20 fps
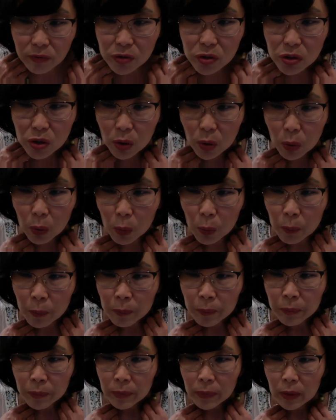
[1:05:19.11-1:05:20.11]
So
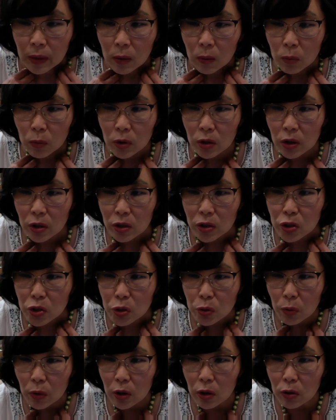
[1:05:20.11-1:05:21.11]
we're gonna
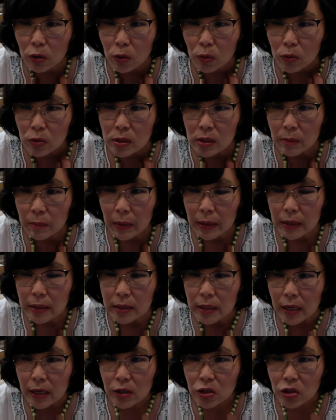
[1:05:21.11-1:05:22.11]
do our closing
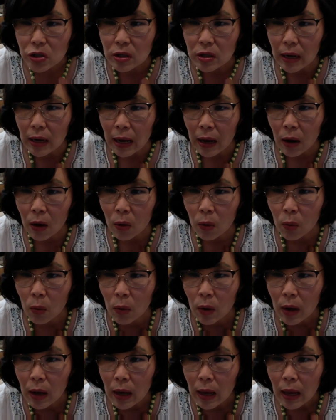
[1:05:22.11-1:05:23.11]
meditation now,